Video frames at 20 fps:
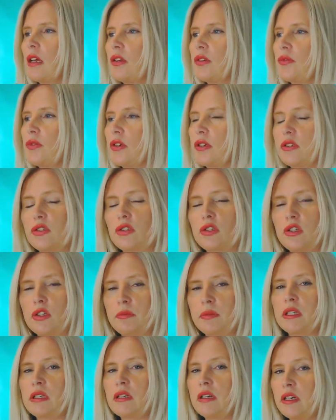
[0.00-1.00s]
as far as
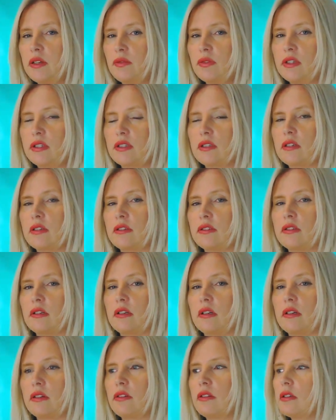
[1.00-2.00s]
human life is
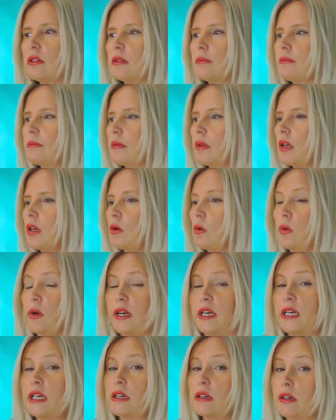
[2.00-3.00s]
concerned, or
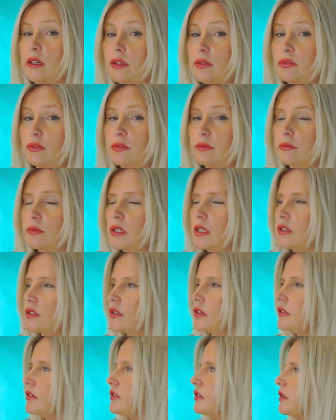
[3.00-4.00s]
any life is
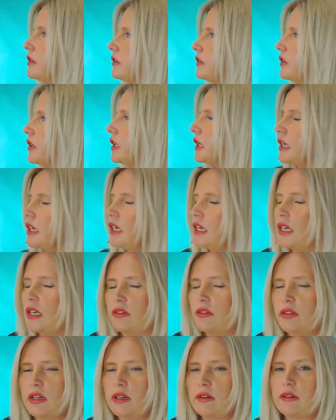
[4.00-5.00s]
concerned,
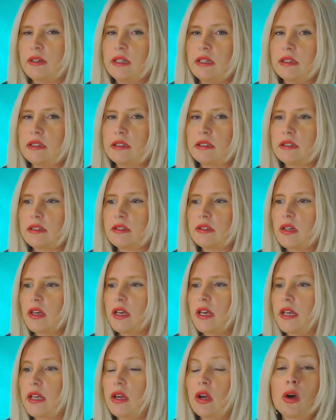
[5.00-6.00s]
there is
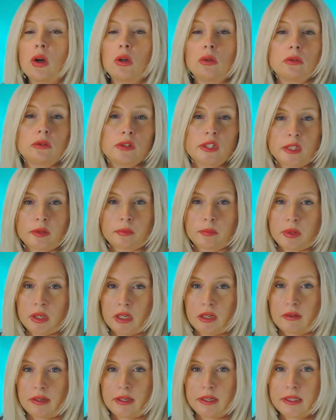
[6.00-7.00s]
a holding
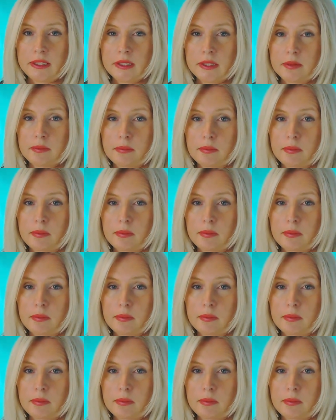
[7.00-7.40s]
period